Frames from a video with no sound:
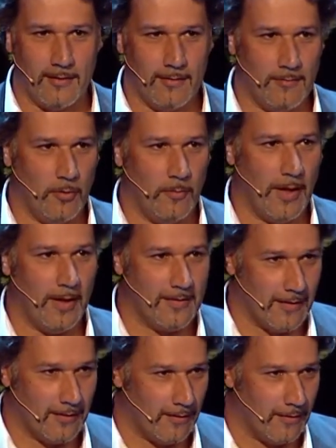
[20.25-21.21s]
mobile
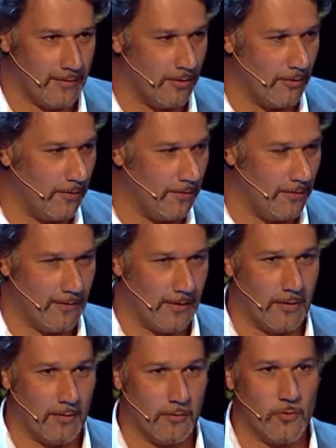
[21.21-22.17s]
satellite services
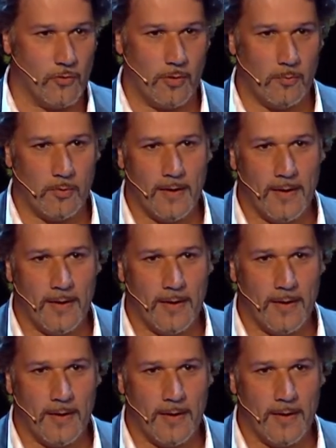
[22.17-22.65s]
across Europe.